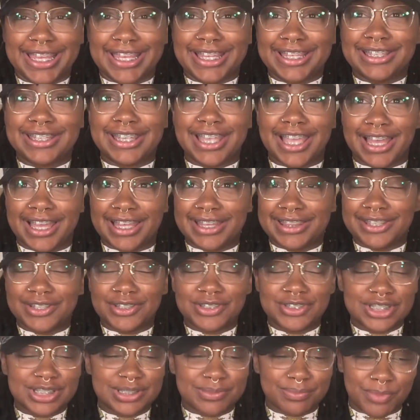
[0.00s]
they're
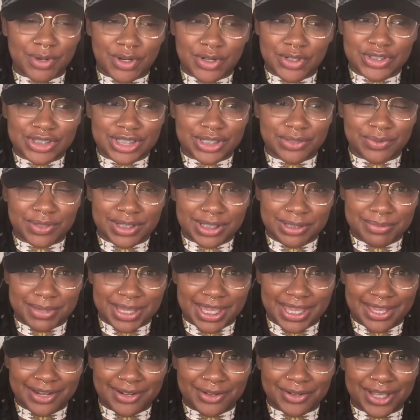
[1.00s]
just merging really
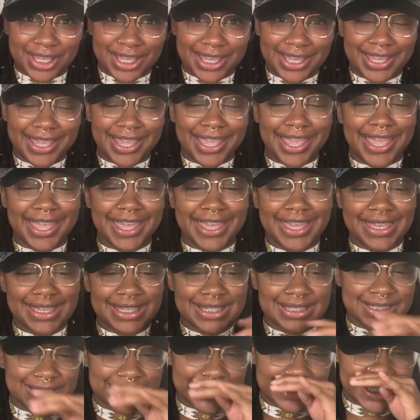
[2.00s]
bad, okay?
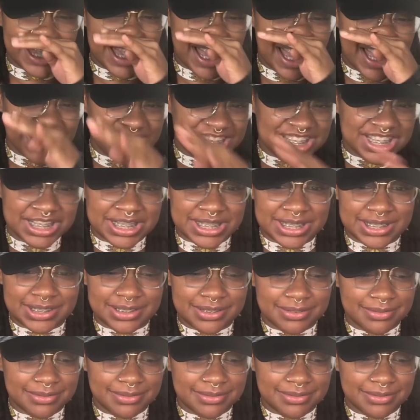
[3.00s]
And I just,